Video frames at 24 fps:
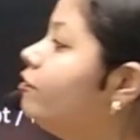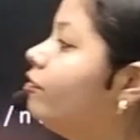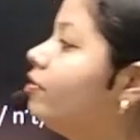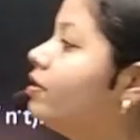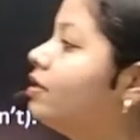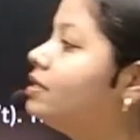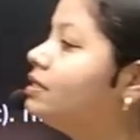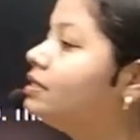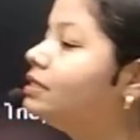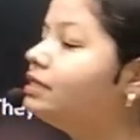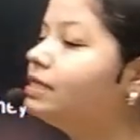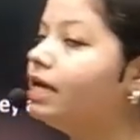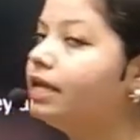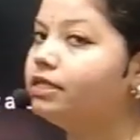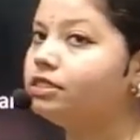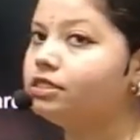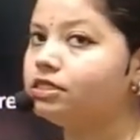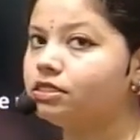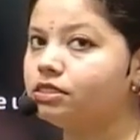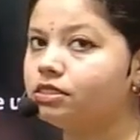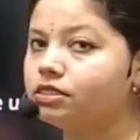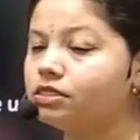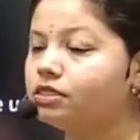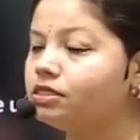
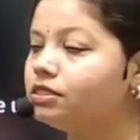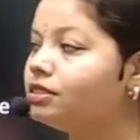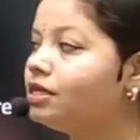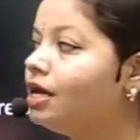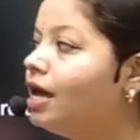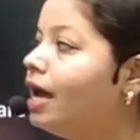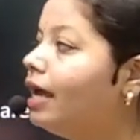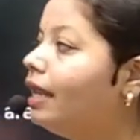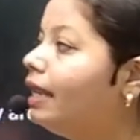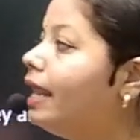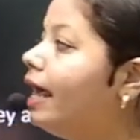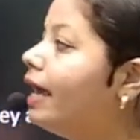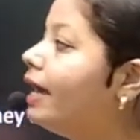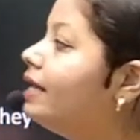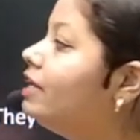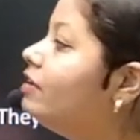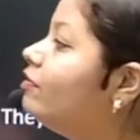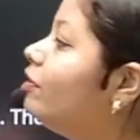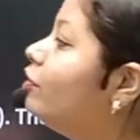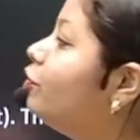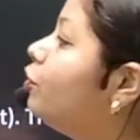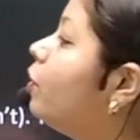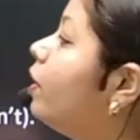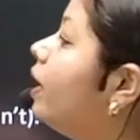sentences? Negative
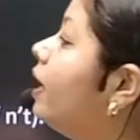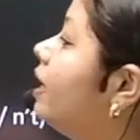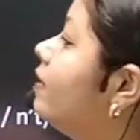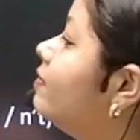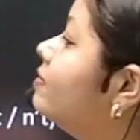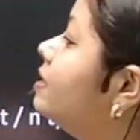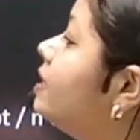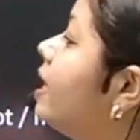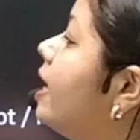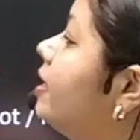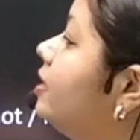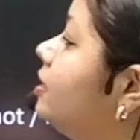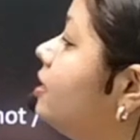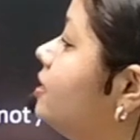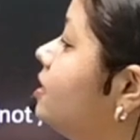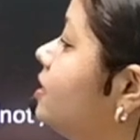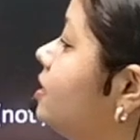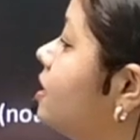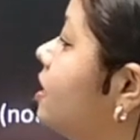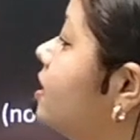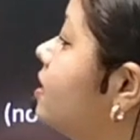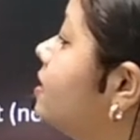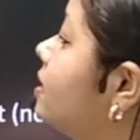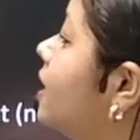interrogative
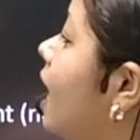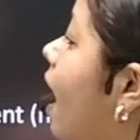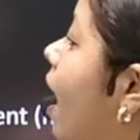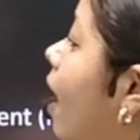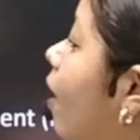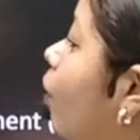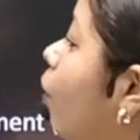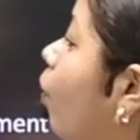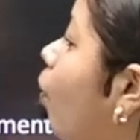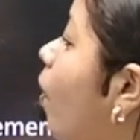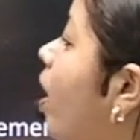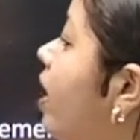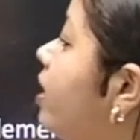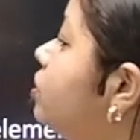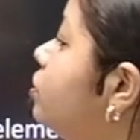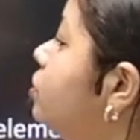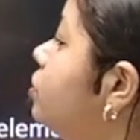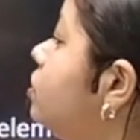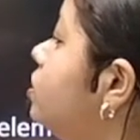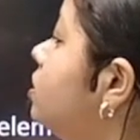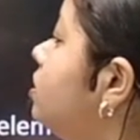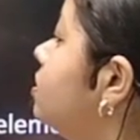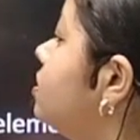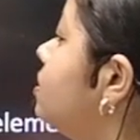sentences are
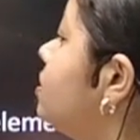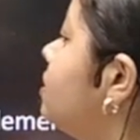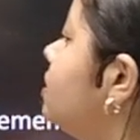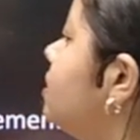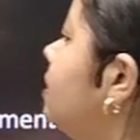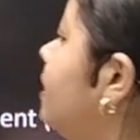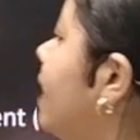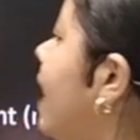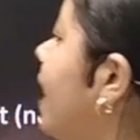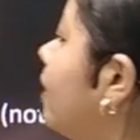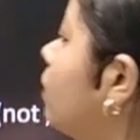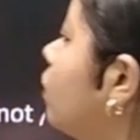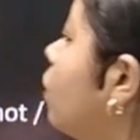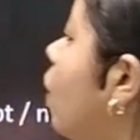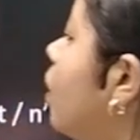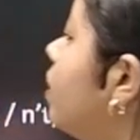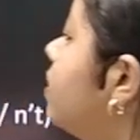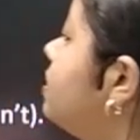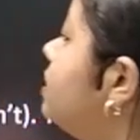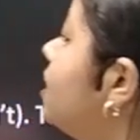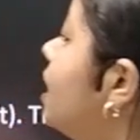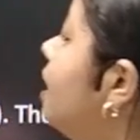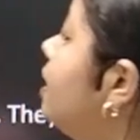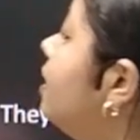questions that contain
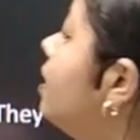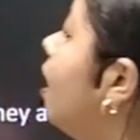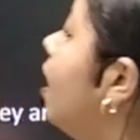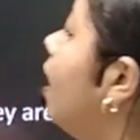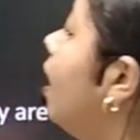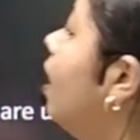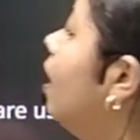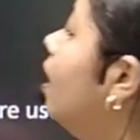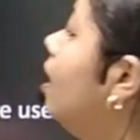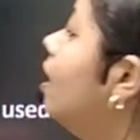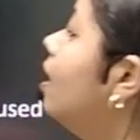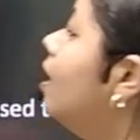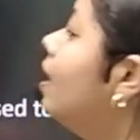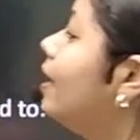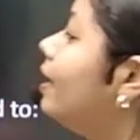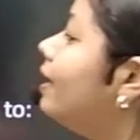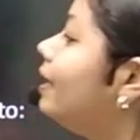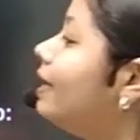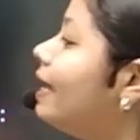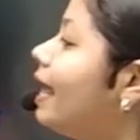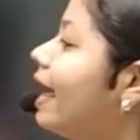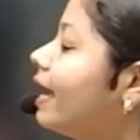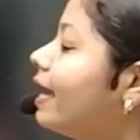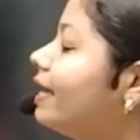a
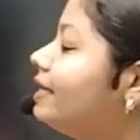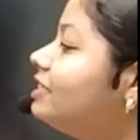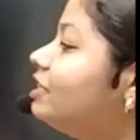negative